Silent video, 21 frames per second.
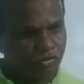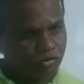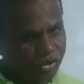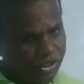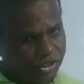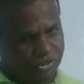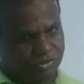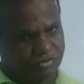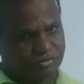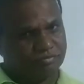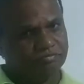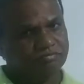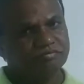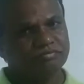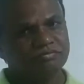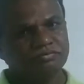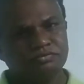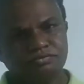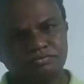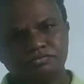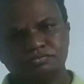heat,
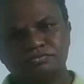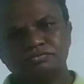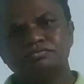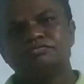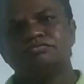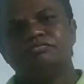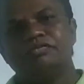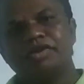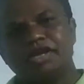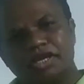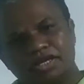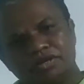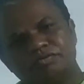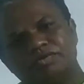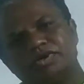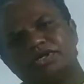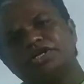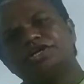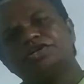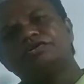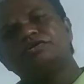may
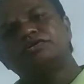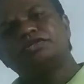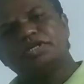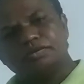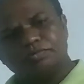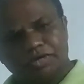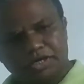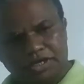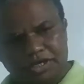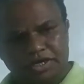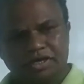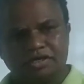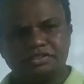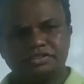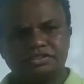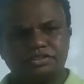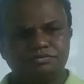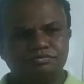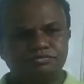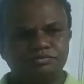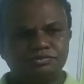convert into thermal energy.
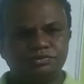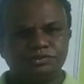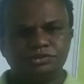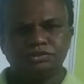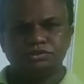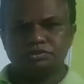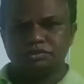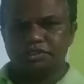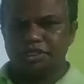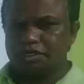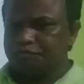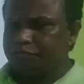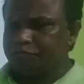So that